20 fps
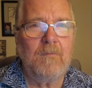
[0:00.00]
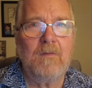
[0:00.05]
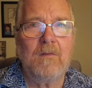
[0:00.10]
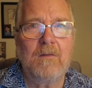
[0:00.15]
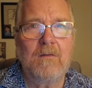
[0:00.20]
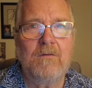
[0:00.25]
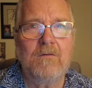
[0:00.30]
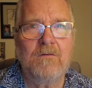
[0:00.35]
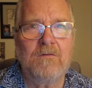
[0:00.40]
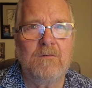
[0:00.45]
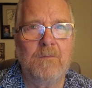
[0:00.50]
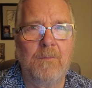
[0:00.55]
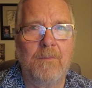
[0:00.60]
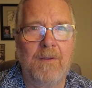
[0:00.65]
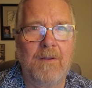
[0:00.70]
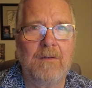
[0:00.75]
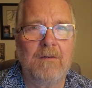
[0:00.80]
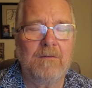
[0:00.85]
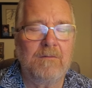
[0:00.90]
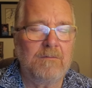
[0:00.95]
in just a
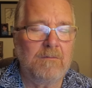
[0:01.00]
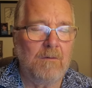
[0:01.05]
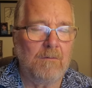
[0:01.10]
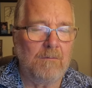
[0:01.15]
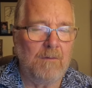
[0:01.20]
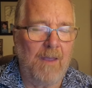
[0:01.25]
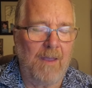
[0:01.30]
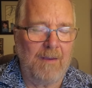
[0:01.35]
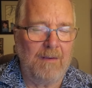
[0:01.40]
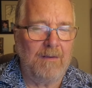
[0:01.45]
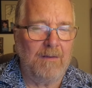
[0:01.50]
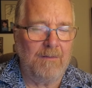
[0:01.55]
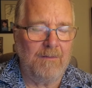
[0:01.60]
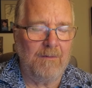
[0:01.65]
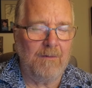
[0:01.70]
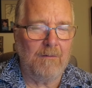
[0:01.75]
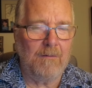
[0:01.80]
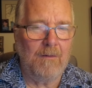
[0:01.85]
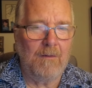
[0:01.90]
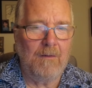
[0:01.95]
bit, so hang in
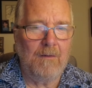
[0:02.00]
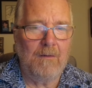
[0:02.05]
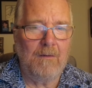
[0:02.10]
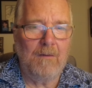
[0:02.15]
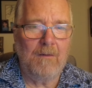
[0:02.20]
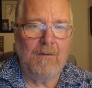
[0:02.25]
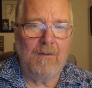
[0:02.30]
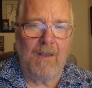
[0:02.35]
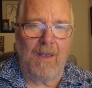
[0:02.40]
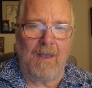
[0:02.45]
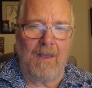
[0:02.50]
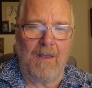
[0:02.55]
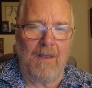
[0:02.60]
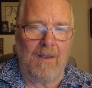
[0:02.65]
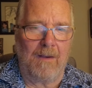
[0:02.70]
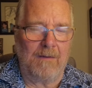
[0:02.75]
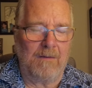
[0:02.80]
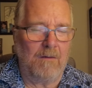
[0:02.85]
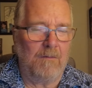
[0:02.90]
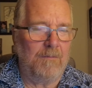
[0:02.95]
there.
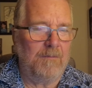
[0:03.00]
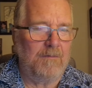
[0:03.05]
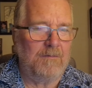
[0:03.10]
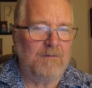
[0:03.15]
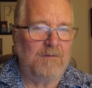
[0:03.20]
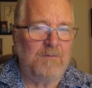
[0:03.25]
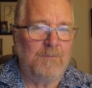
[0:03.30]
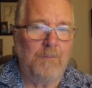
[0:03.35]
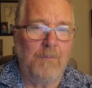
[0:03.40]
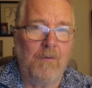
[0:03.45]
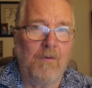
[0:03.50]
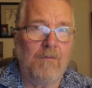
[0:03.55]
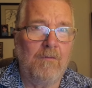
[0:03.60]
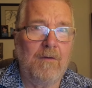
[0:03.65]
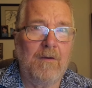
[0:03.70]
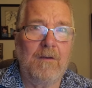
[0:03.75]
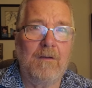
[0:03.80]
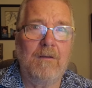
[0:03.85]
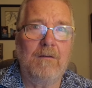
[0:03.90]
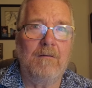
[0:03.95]
I know this is
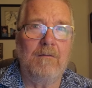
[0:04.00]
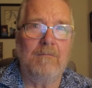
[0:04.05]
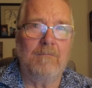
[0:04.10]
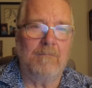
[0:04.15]
boring.